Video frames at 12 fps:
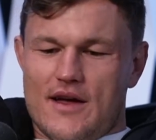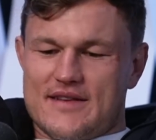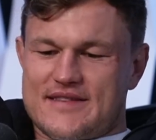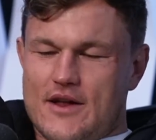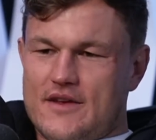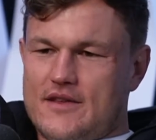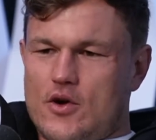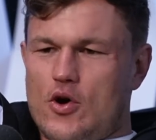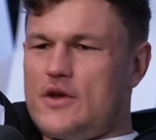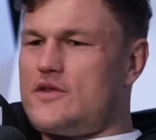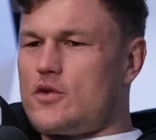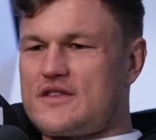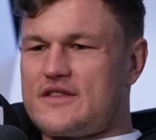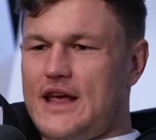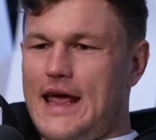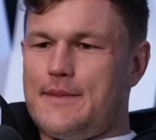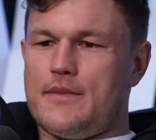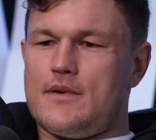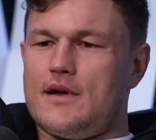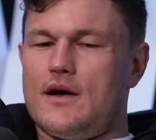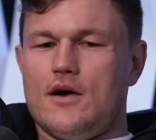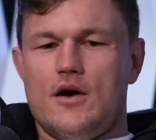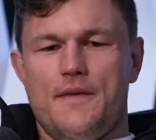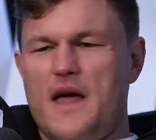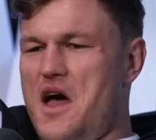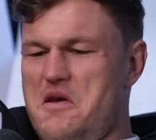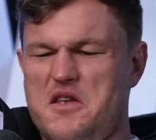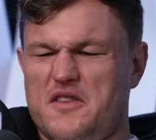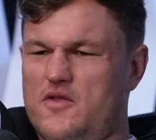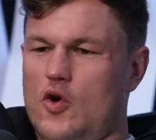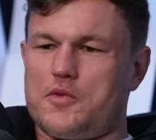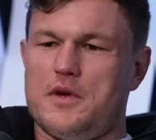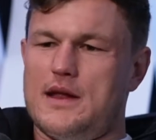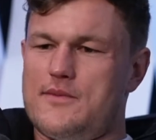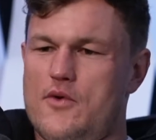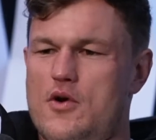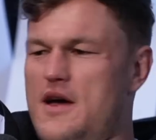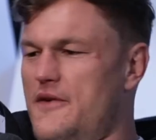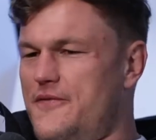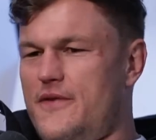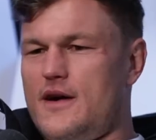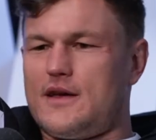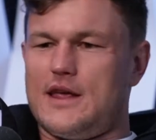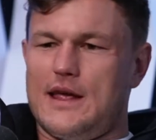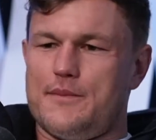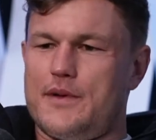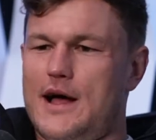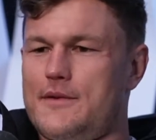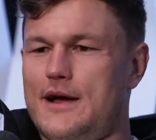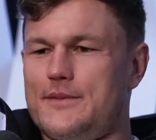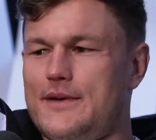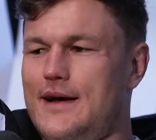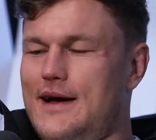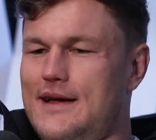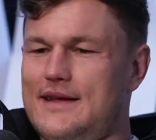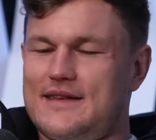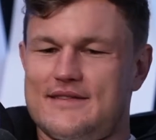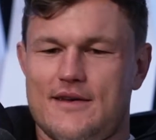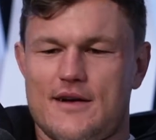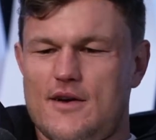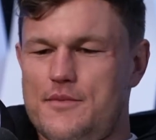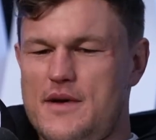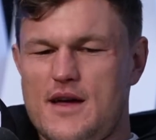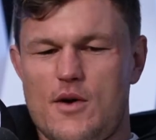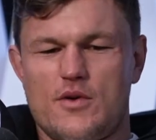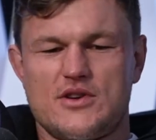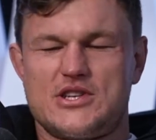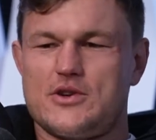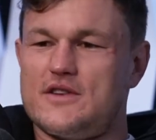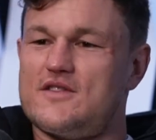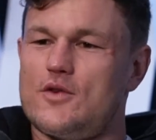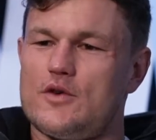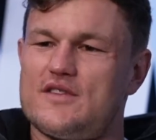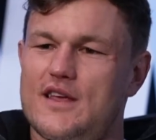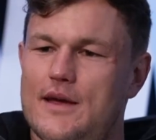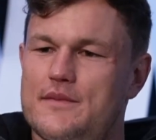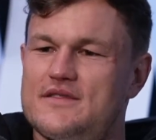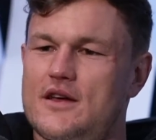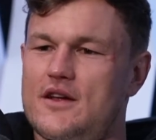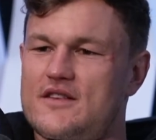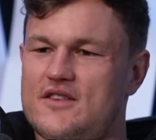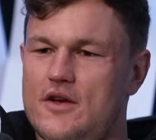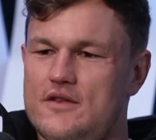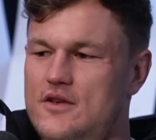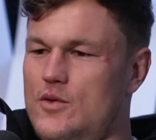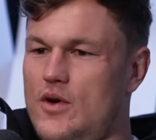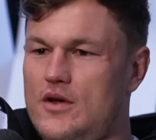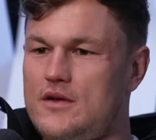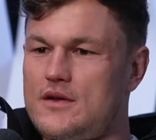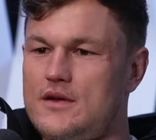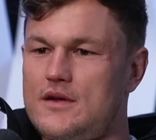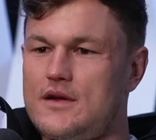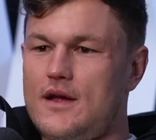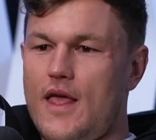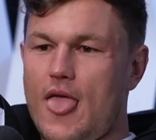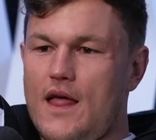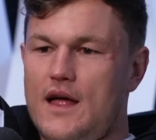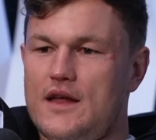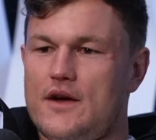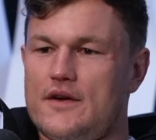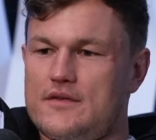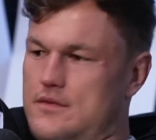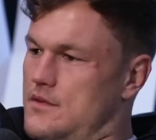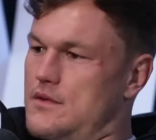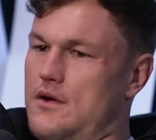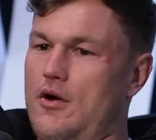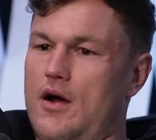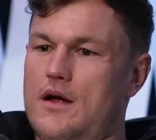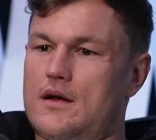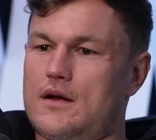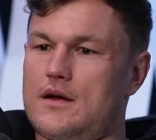Sato's like, "Oh, you talk to Sam? Oh, no, he doesn't talk to me anymore. Fuck him, blah blah blah." And he's like, "Oh man, I want to shit on his doorstep." And Sato just goes, "You won't." And he goes, "All right."